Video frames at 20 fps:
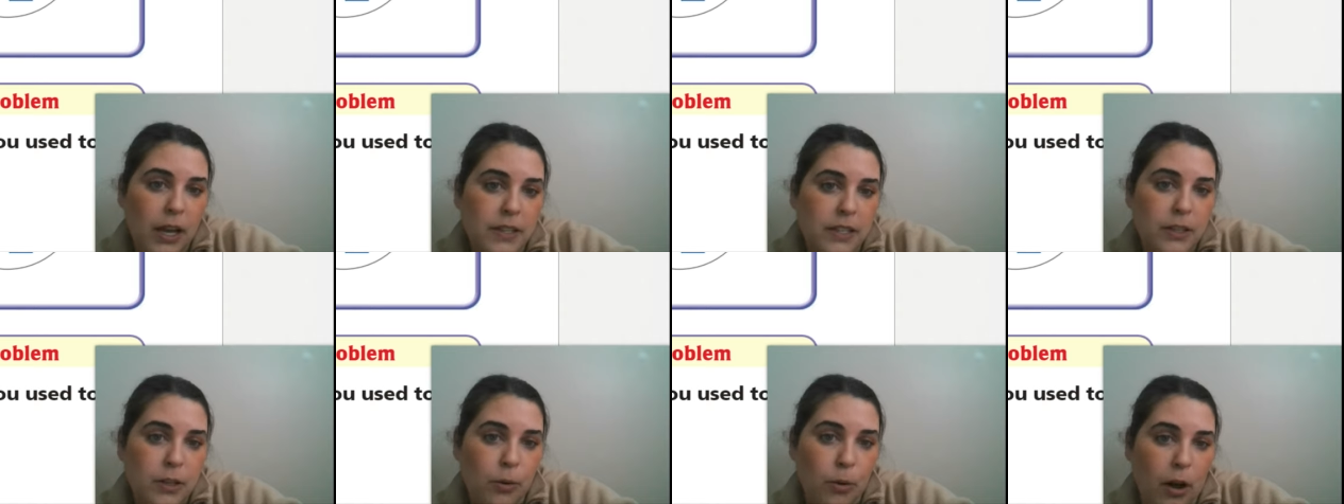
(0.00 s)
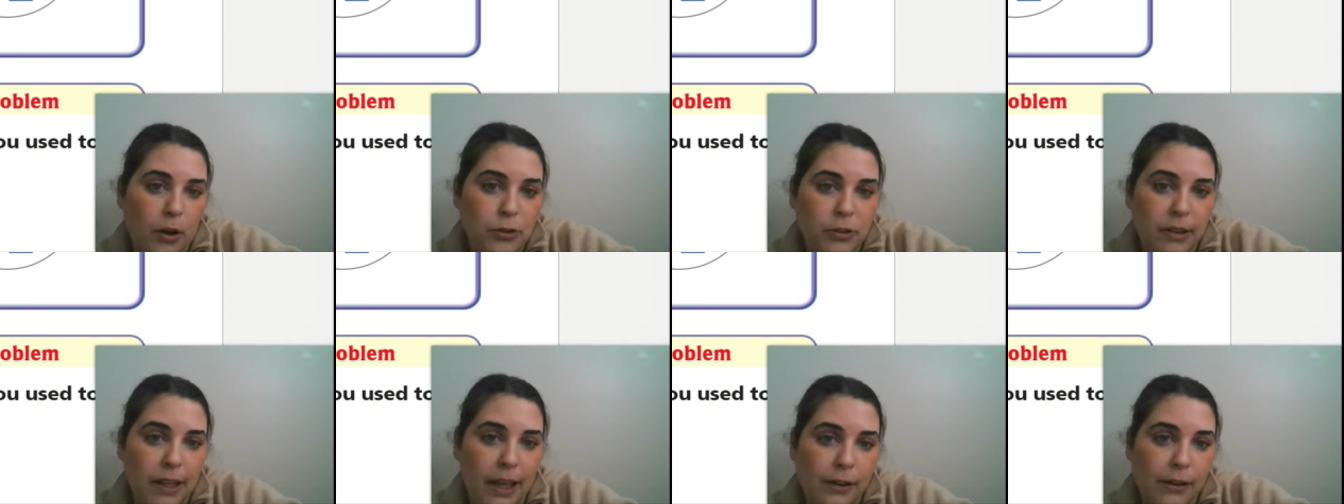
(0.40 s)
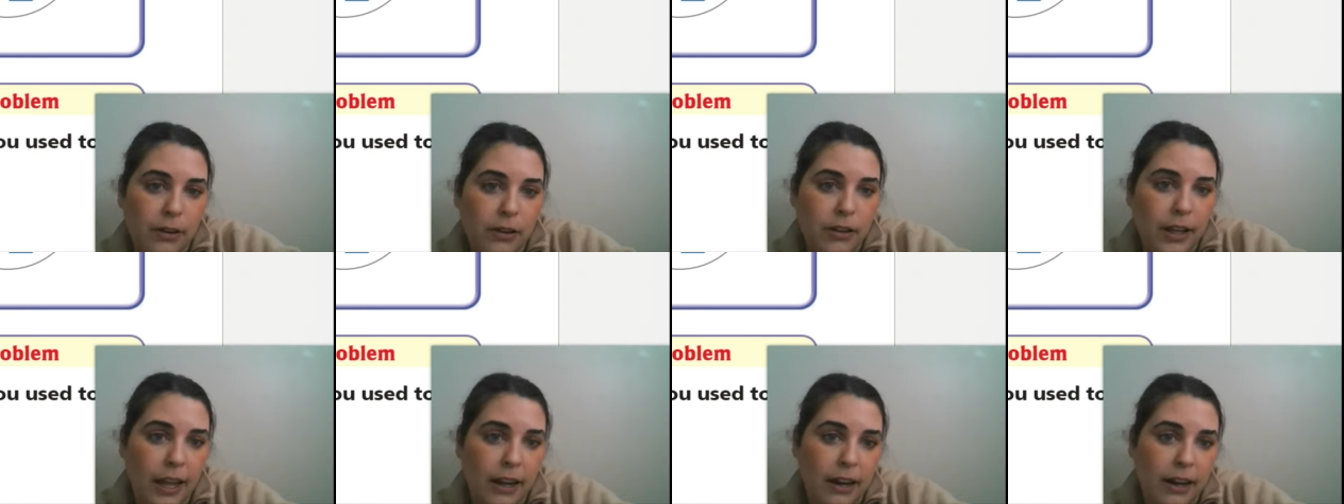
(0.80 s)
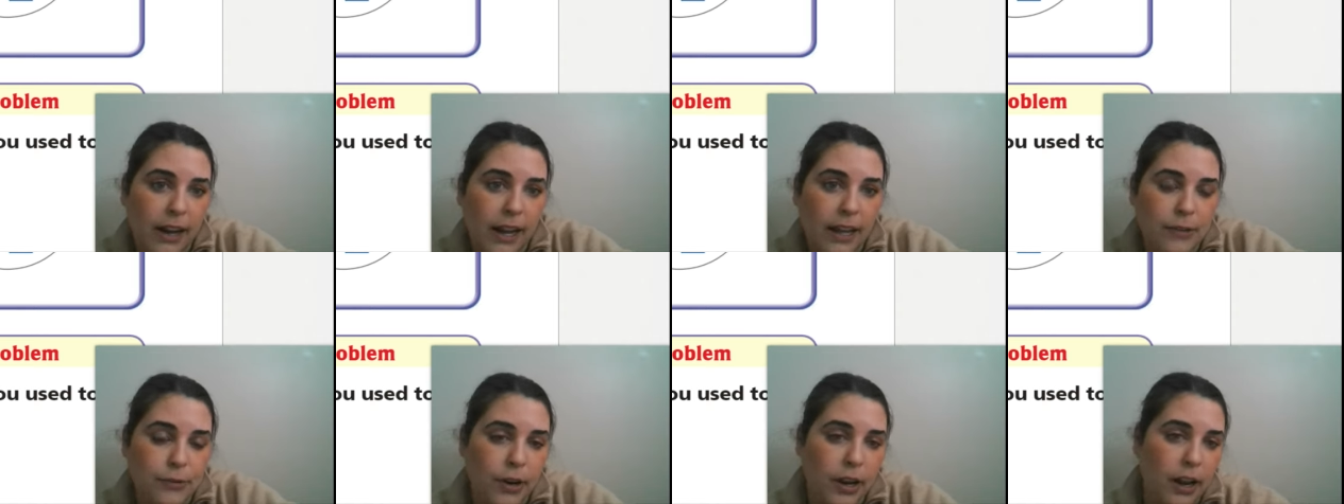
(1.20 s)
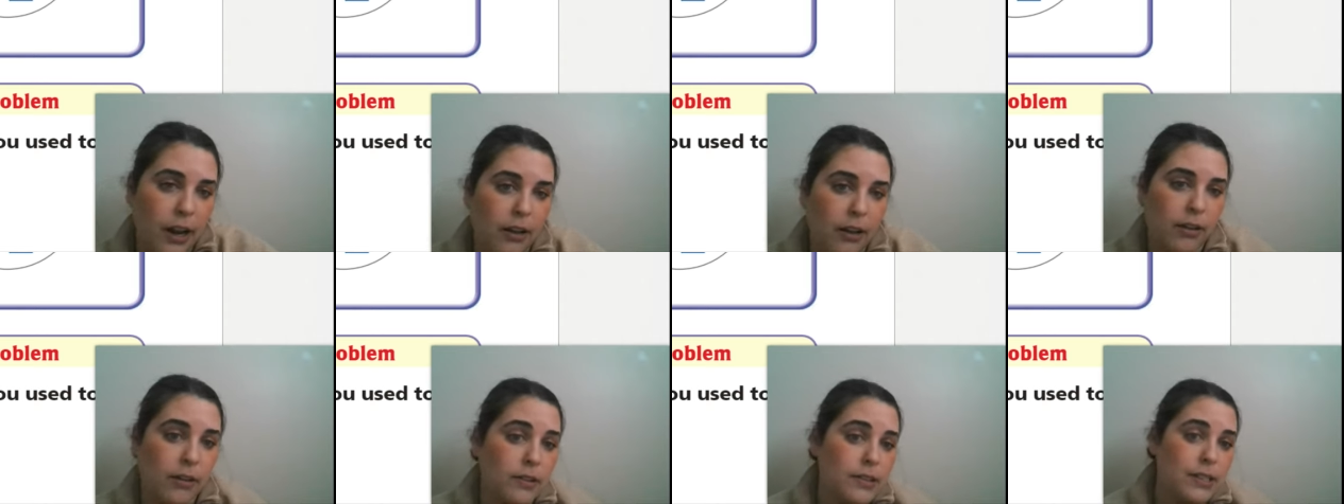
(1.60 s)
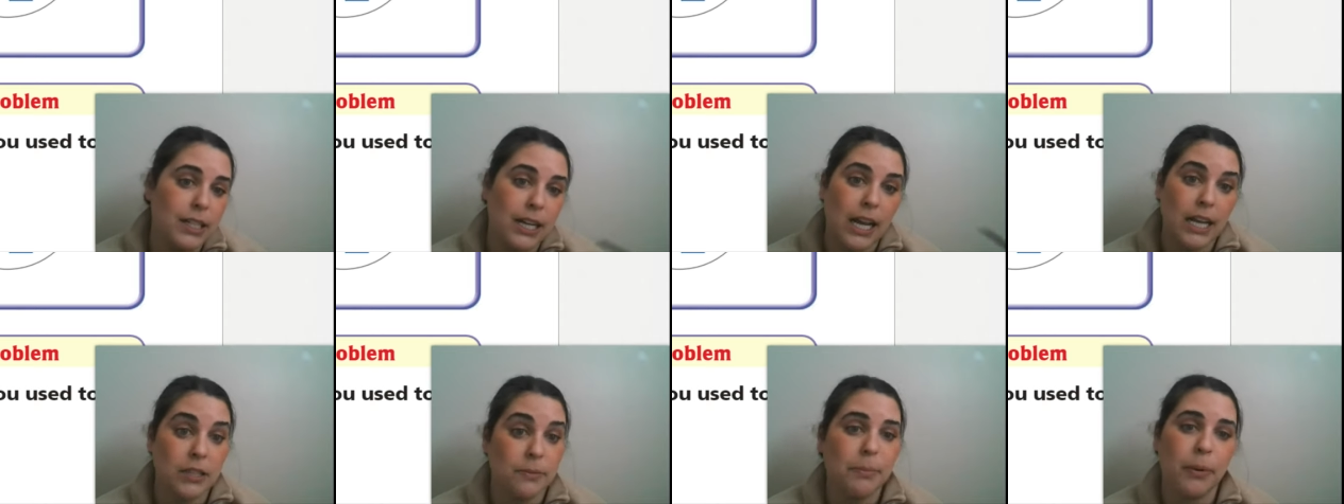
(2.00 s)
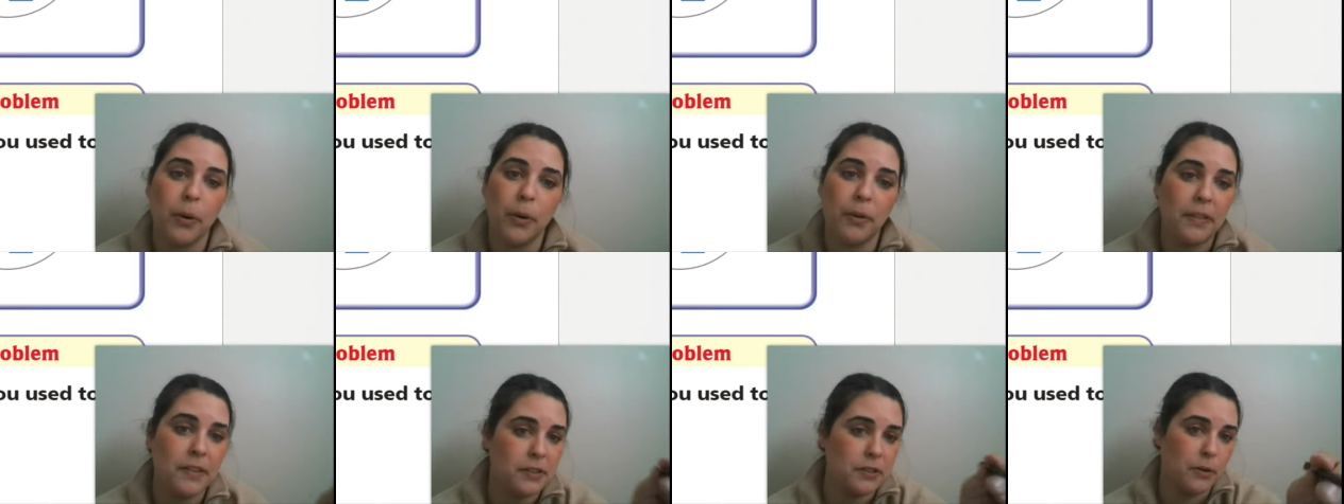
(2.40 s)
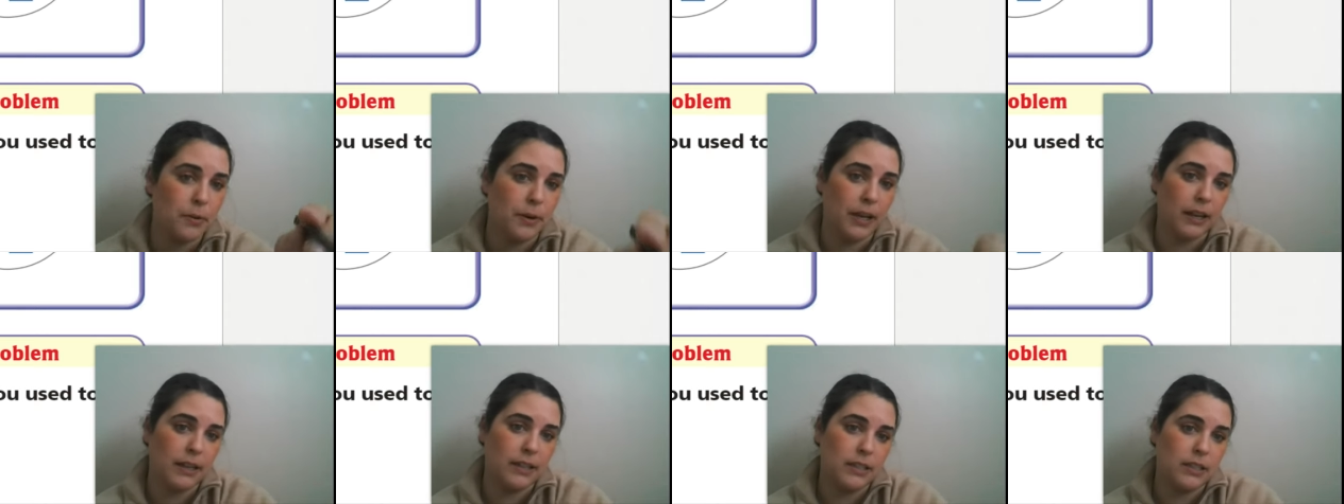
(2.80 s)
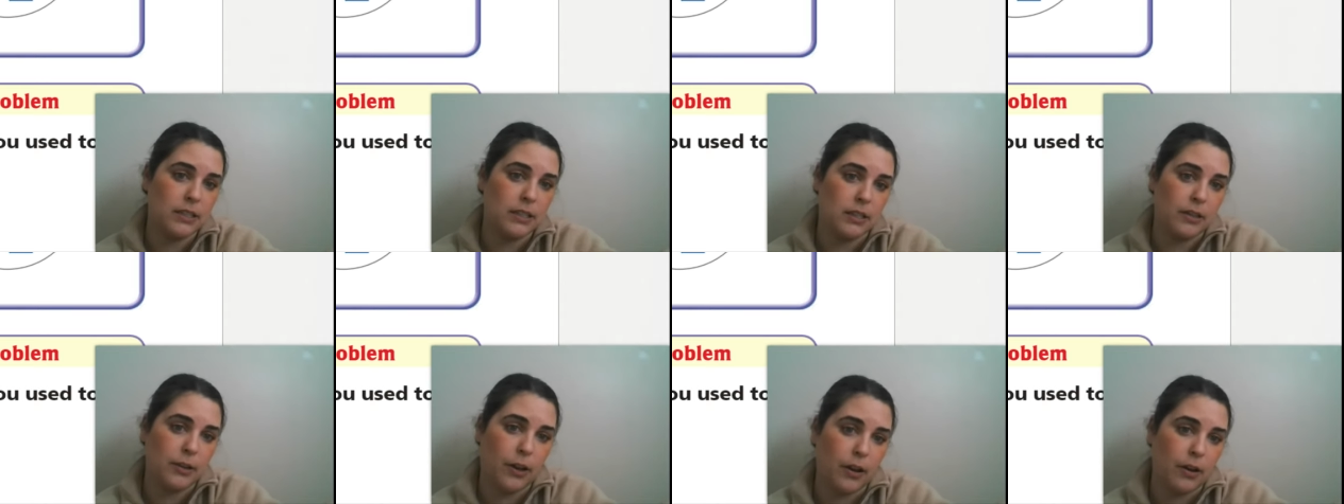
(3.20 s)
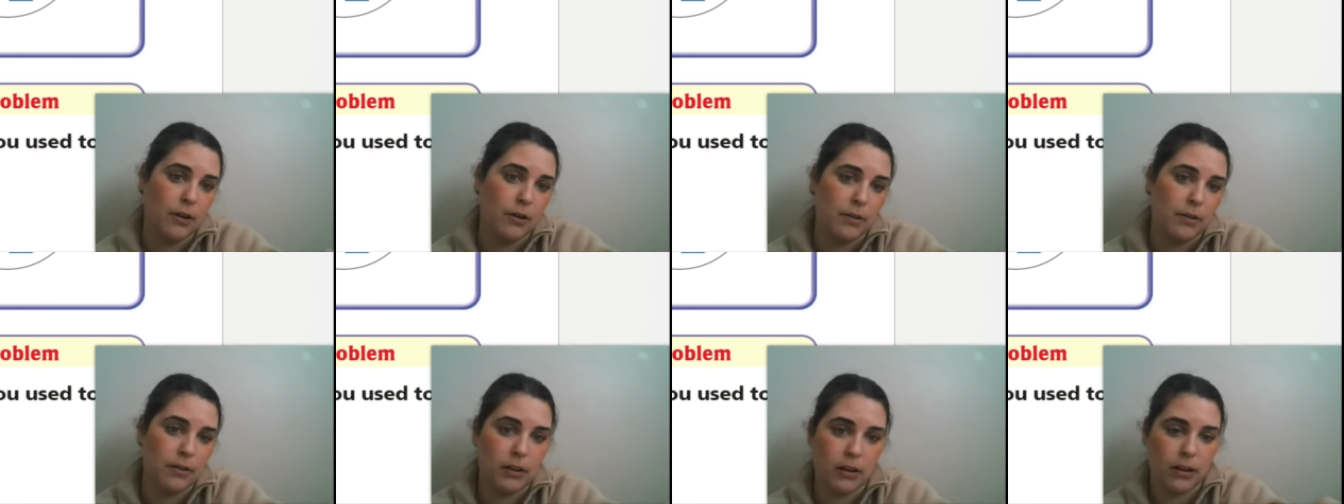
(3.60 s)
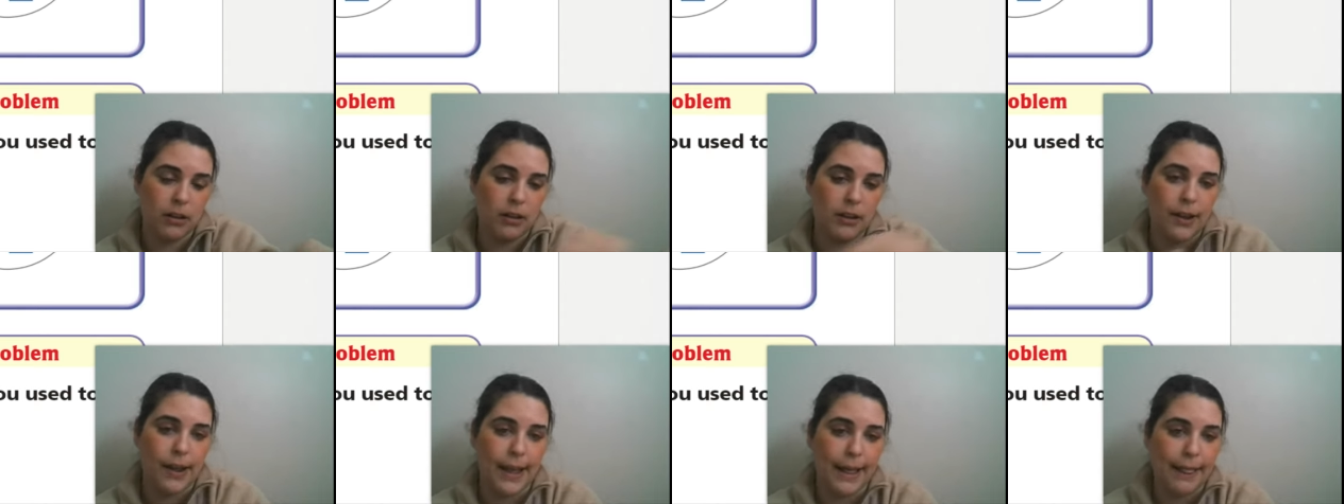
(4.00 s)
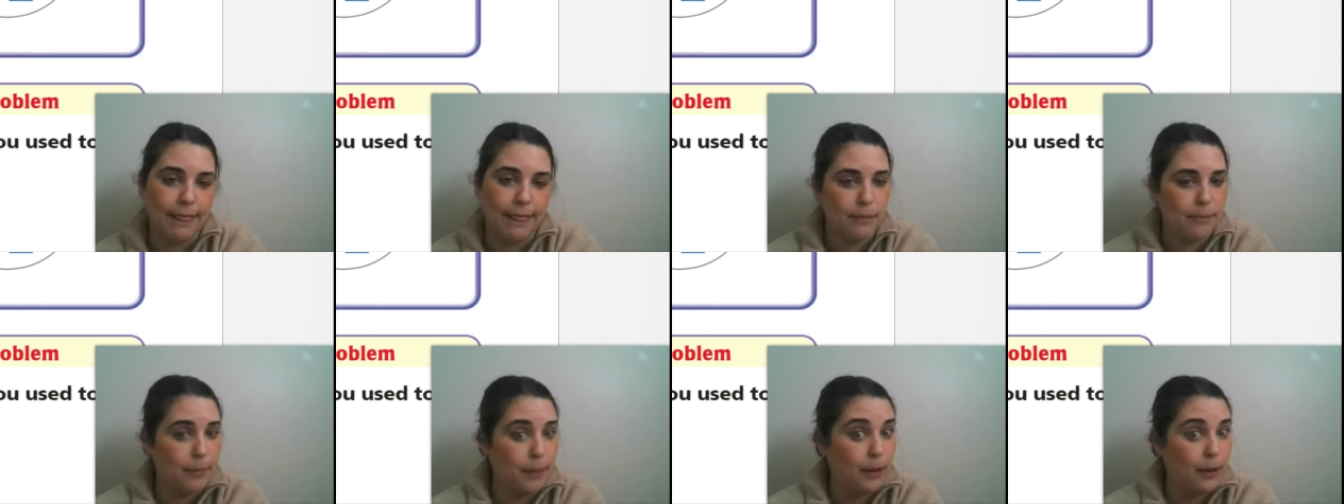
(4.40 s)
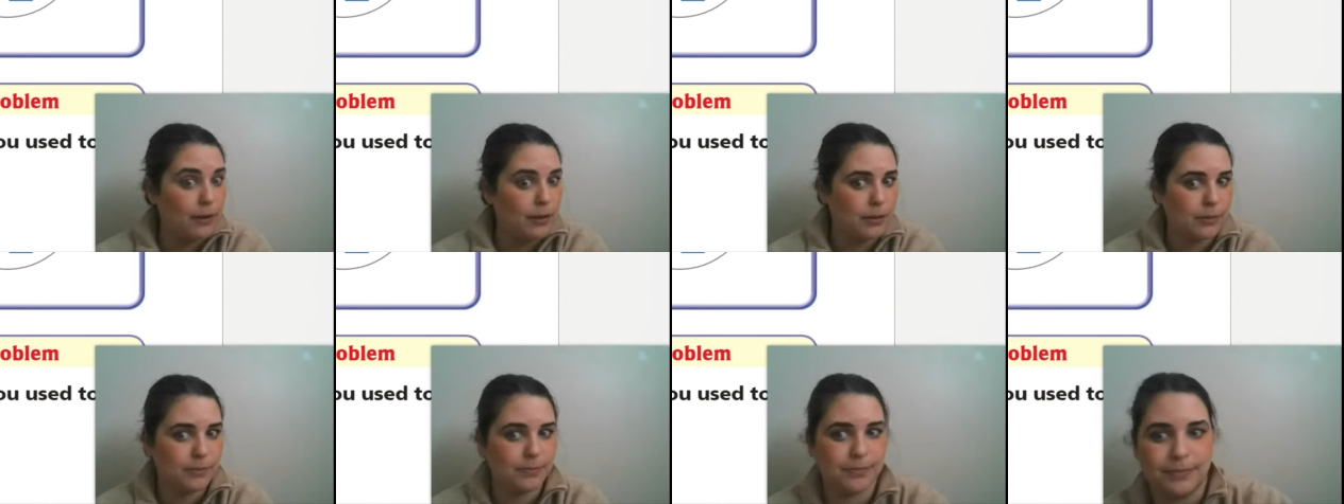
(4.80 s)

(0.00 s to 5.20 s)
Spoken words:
it's a quadrilateral and it has right angles, it has both, so it gets to go in the middle.